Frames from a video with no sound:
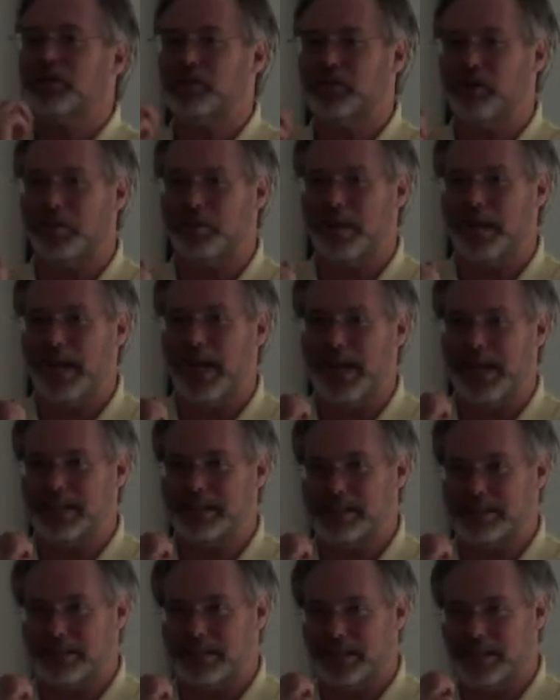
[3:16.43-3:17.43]
Sherman
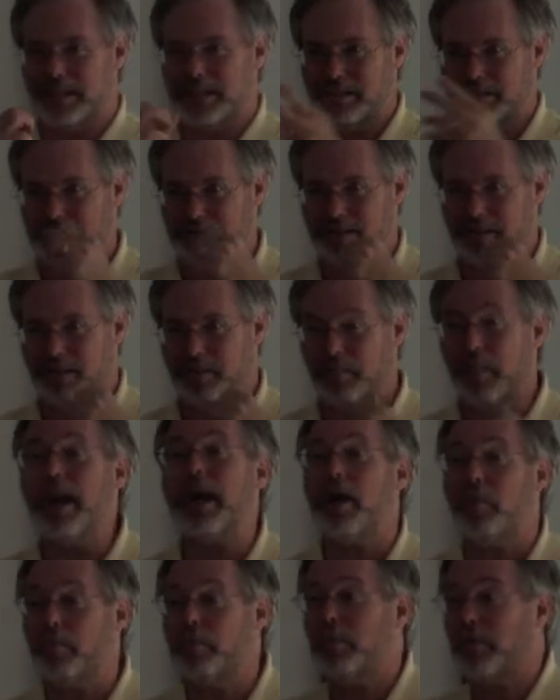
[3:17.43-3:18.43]
has
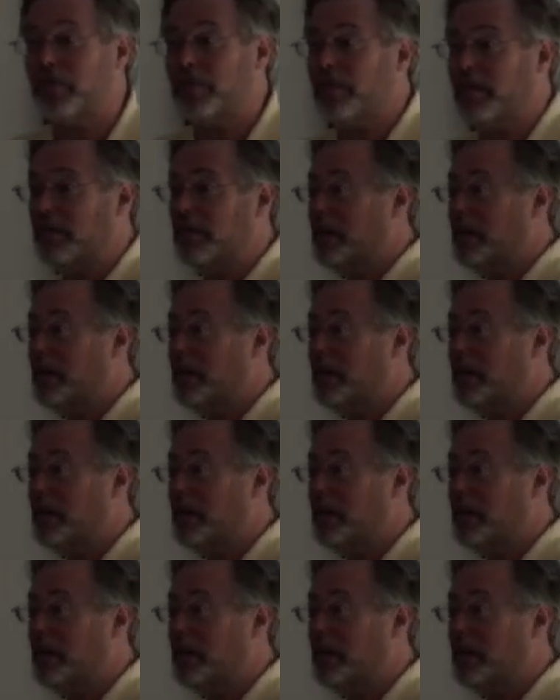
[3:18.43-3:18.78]
met up with